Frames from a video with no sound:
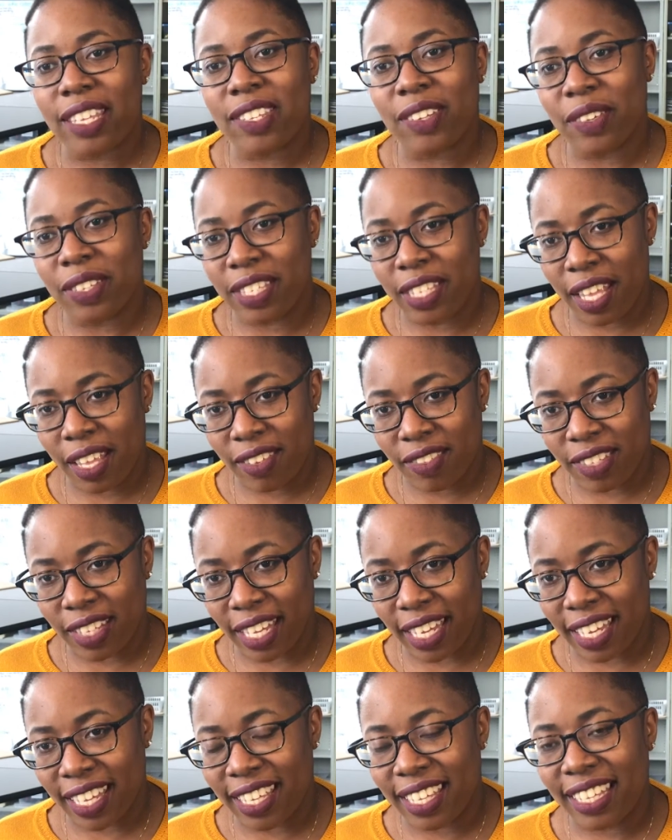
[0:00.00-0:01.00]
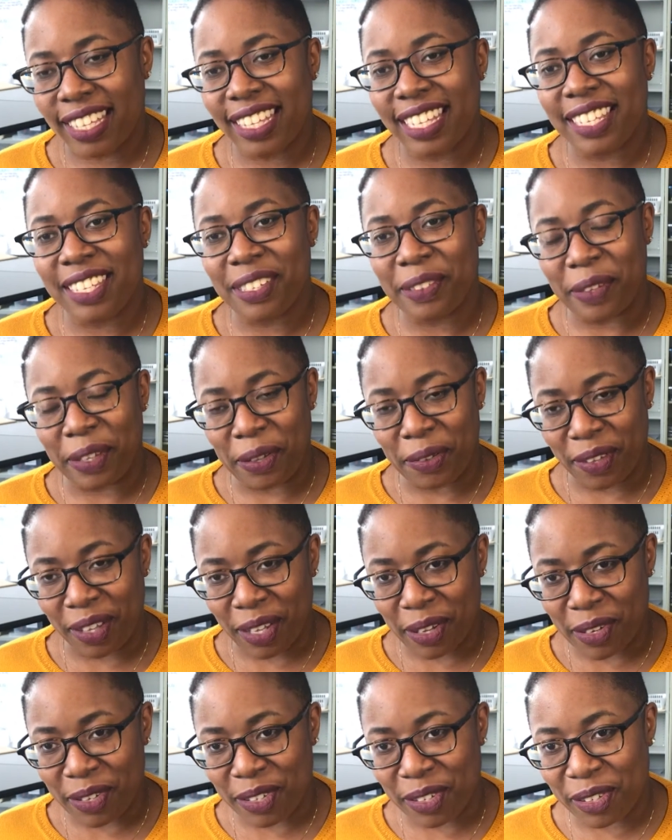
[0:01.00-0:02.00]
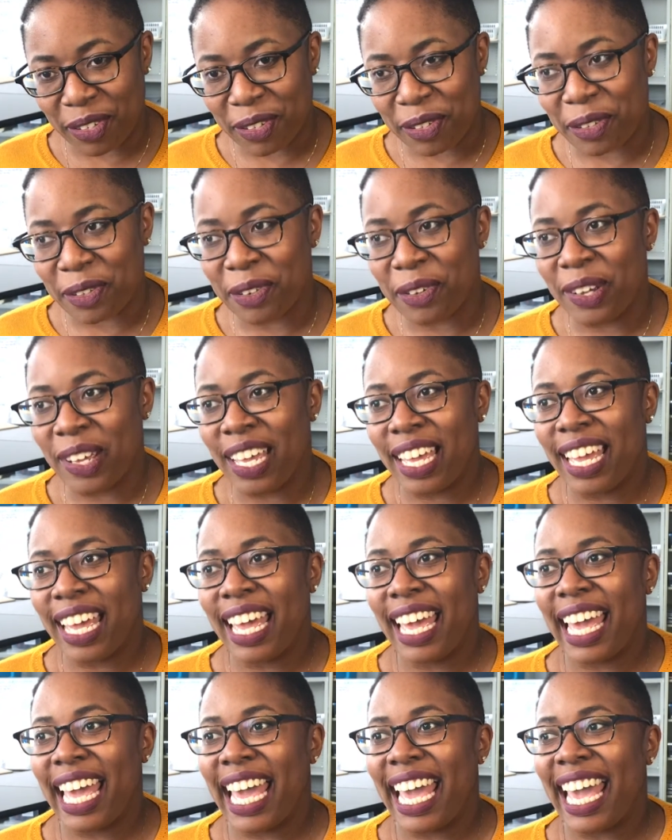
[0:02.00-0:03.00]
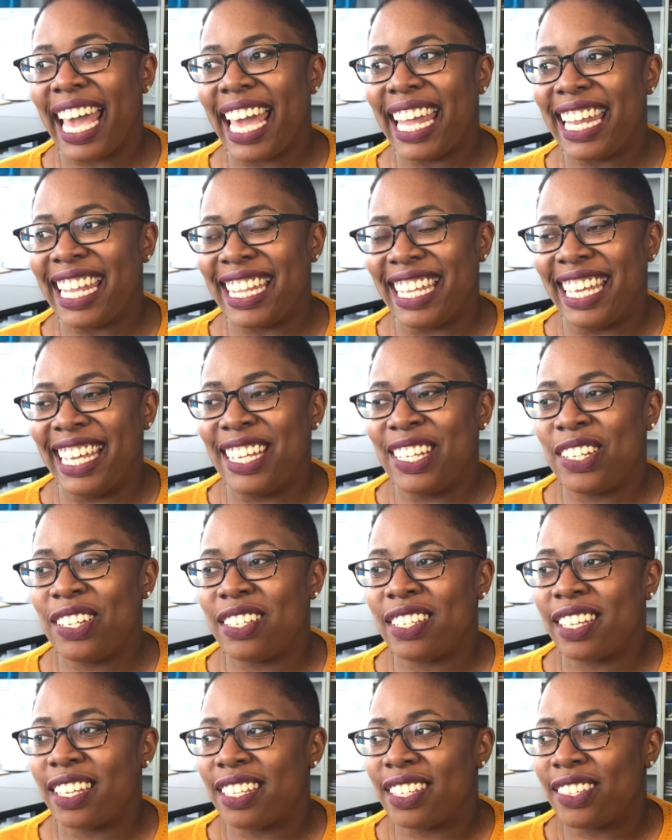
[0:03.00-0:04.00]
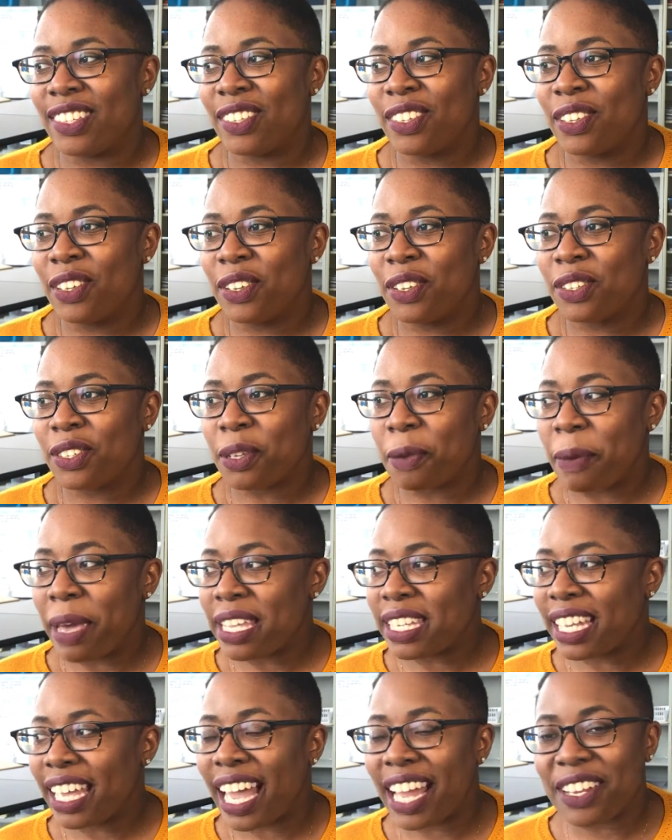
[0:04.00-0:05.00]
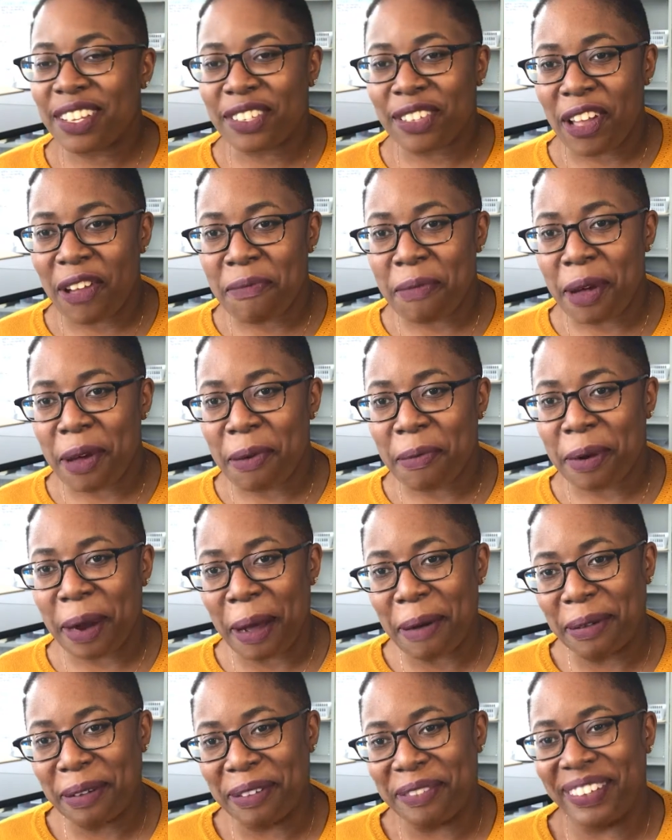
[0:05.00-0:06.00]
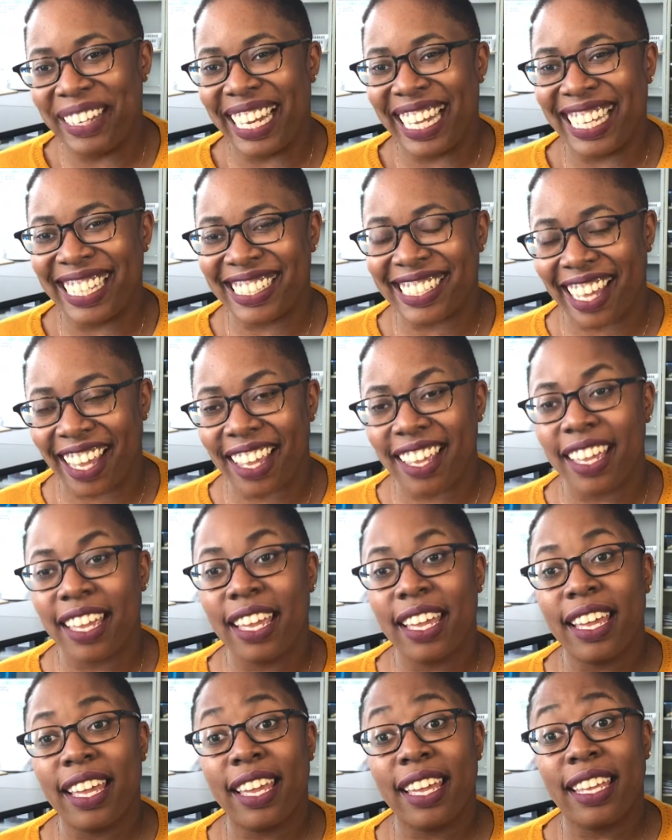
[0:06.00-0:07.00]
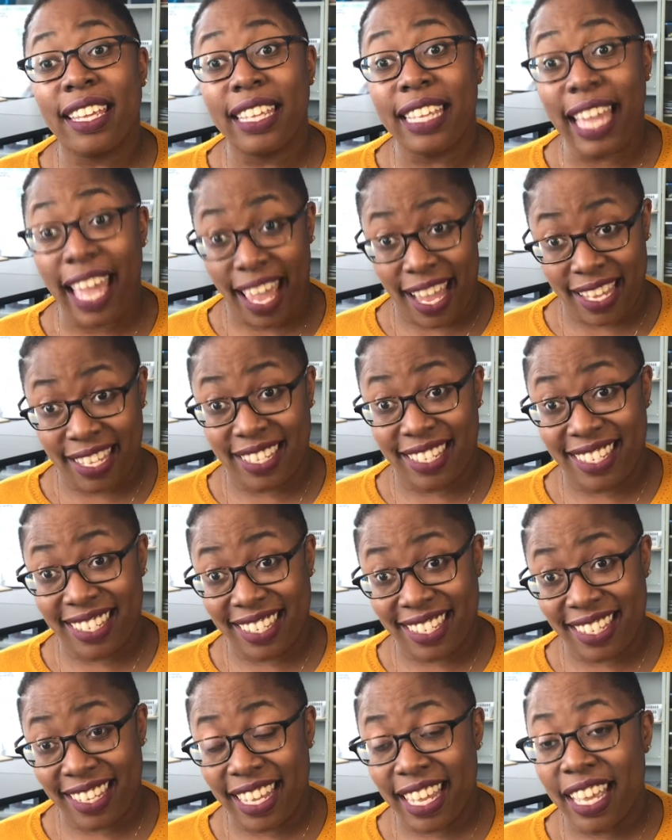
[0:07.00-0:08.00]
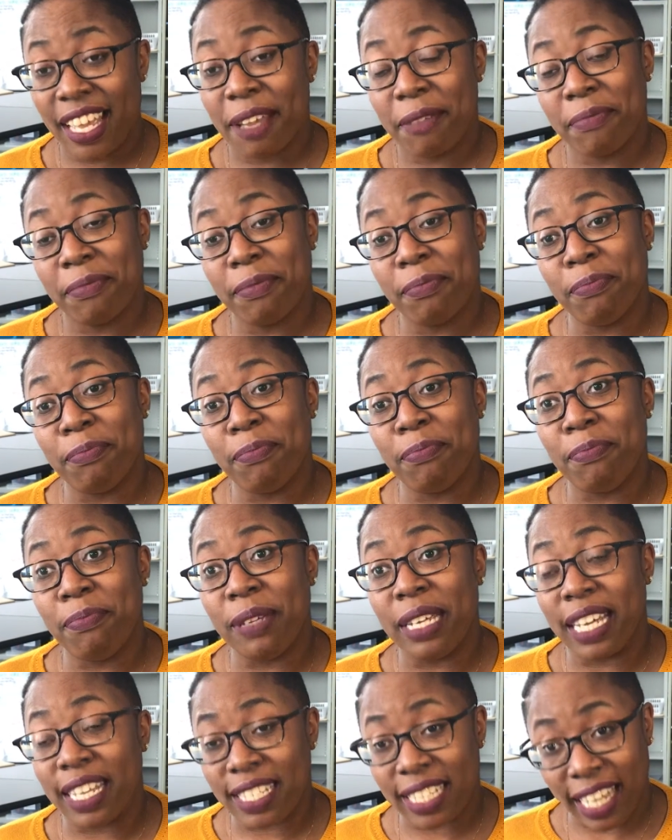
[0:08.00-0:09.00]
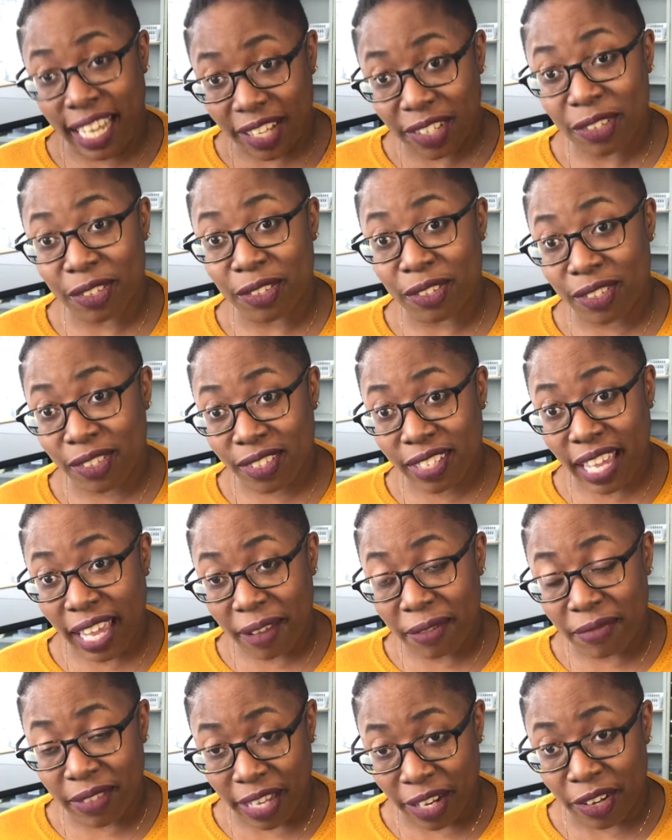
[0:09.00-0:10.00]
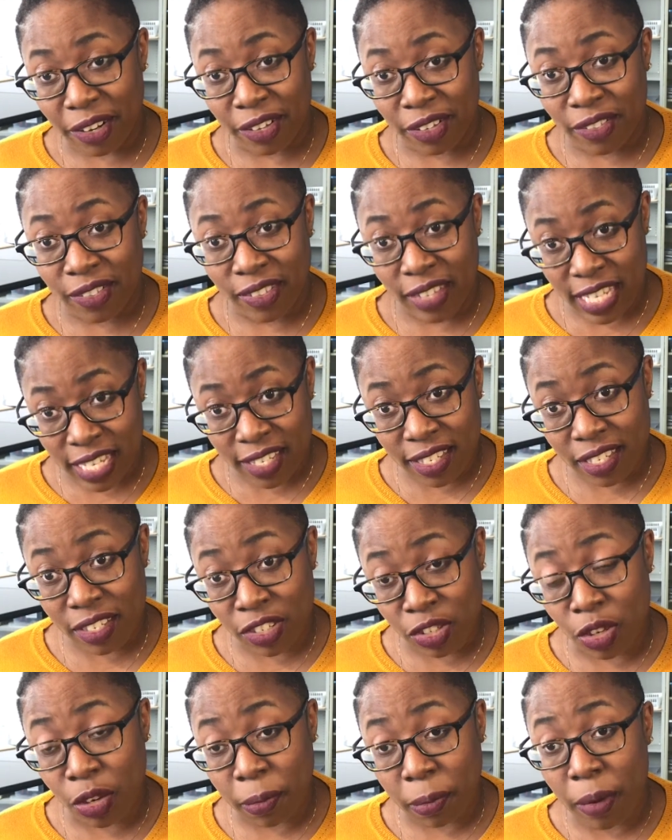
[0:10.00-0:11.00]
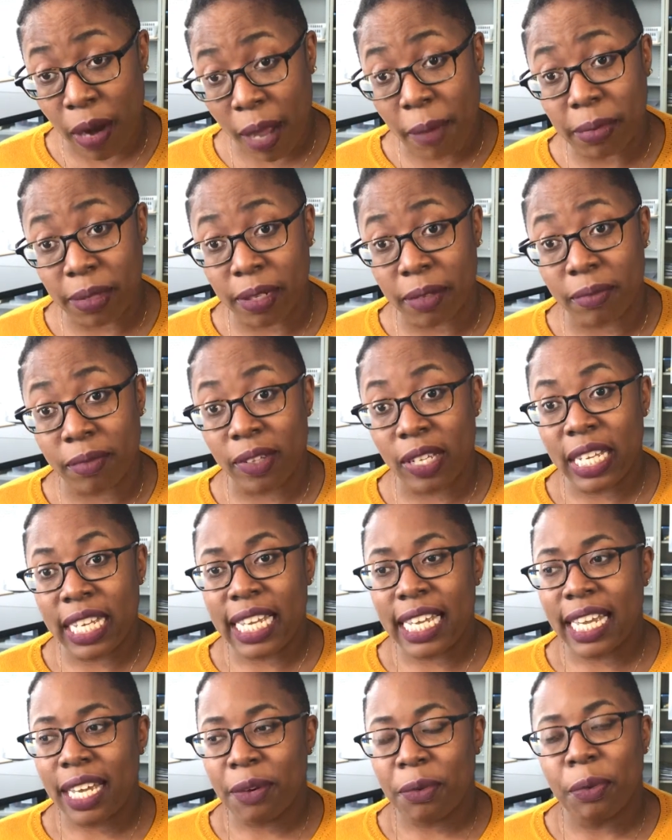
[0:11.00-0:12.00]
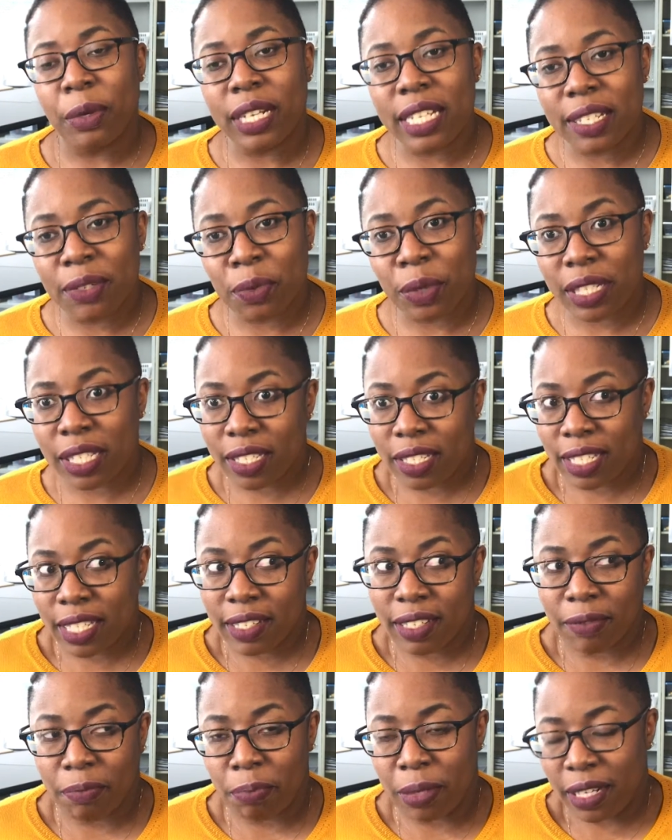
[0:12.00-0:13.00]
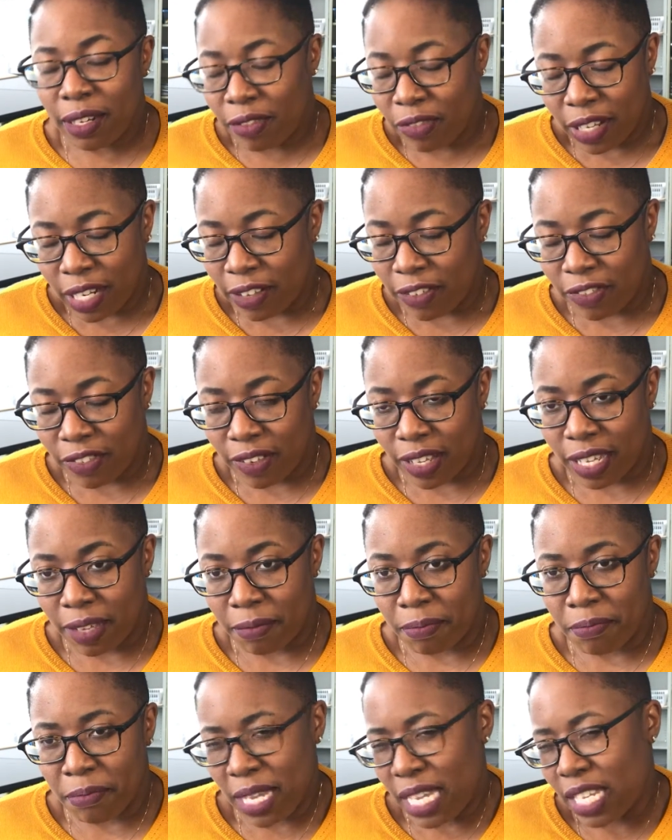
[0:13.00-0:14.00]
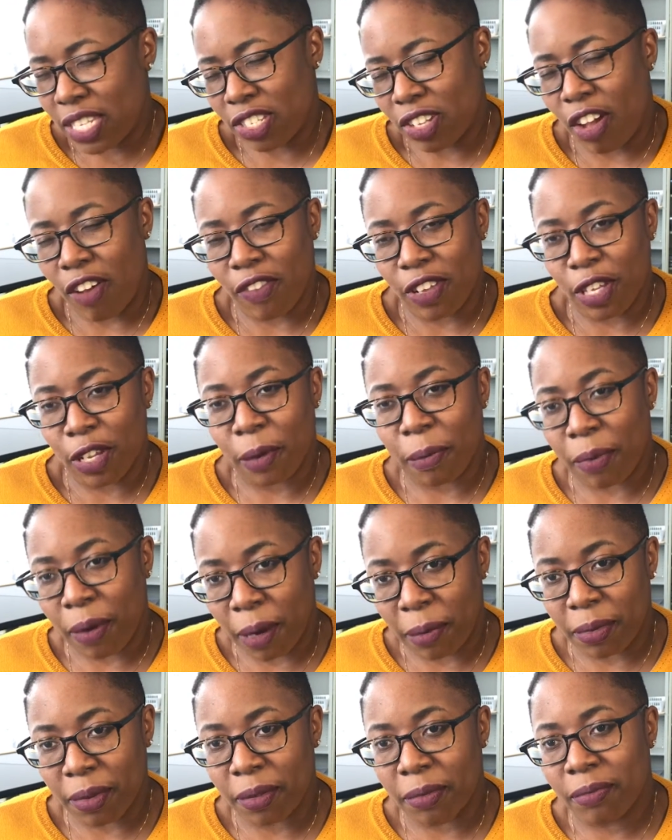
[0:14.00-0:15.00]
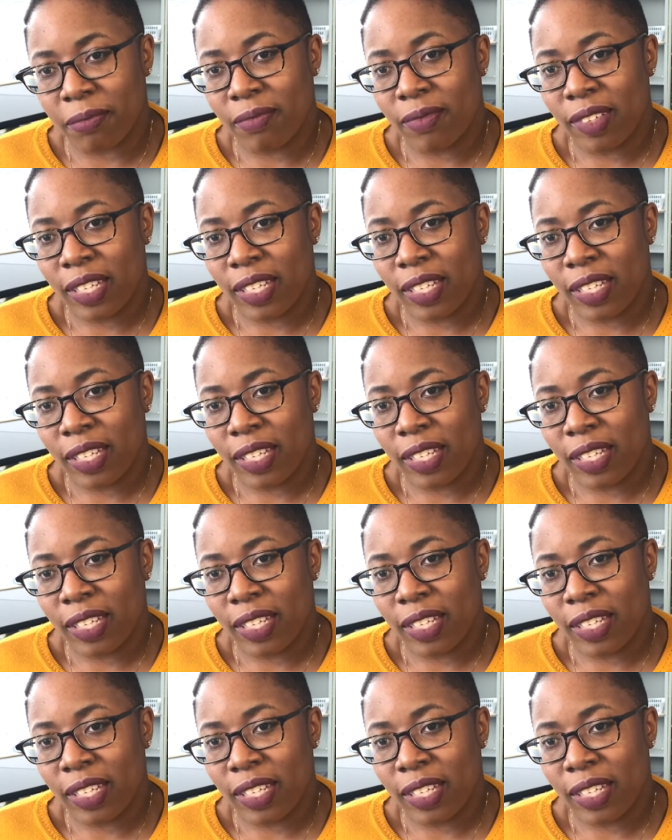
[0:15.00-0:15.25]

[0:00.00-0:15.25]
so it sounds like this is what you think you should do. And at the end she says, so basically I just solved my own problem. And I was like, yes, because the answers came there. This is your problem. What's the benefit of me solving your problem?